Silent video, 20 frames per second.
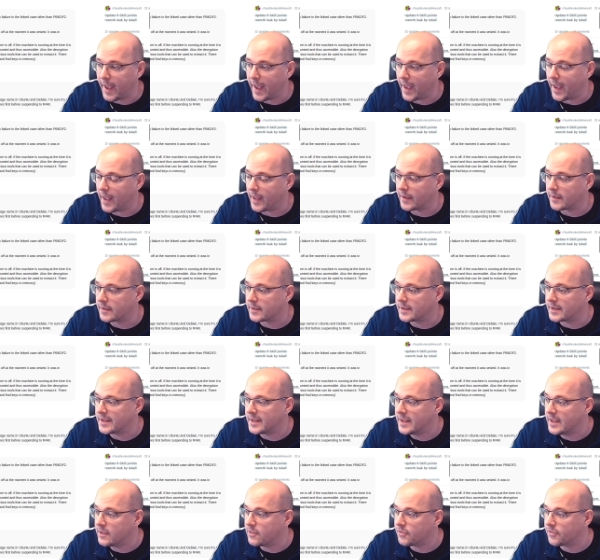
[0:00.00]
And
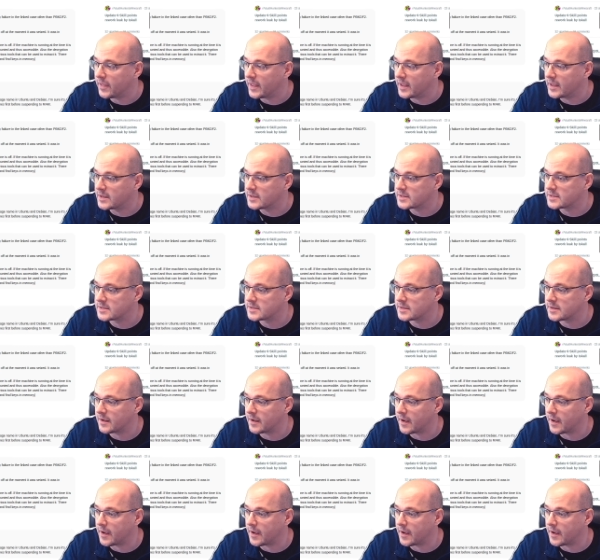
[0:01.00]
he thinks,